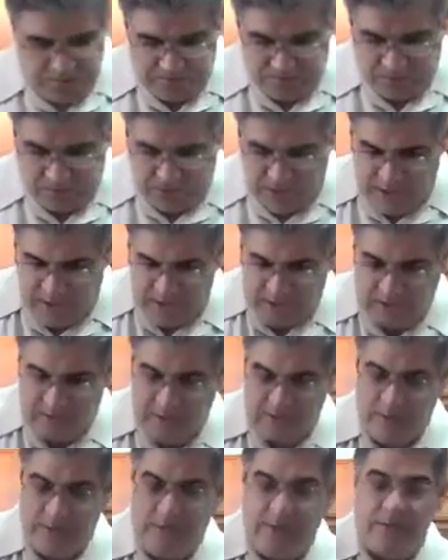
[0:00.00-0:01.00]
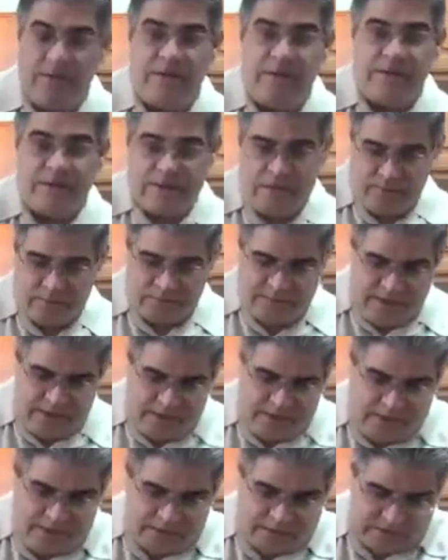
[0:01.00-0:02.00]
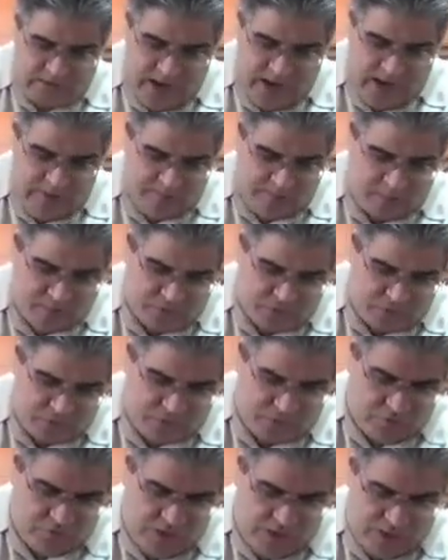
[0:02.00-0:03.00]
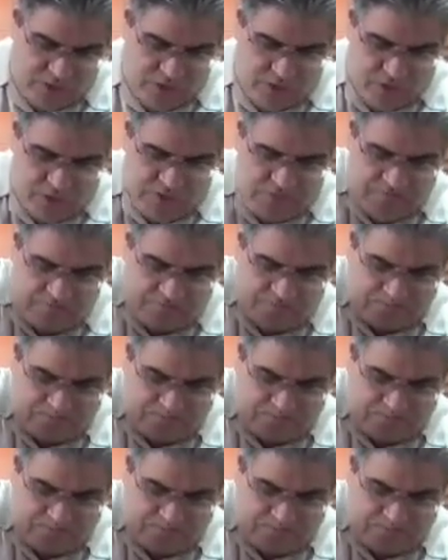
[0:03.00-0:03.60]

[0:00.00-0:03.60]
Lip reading: Okay, then we take our top, we screw that on,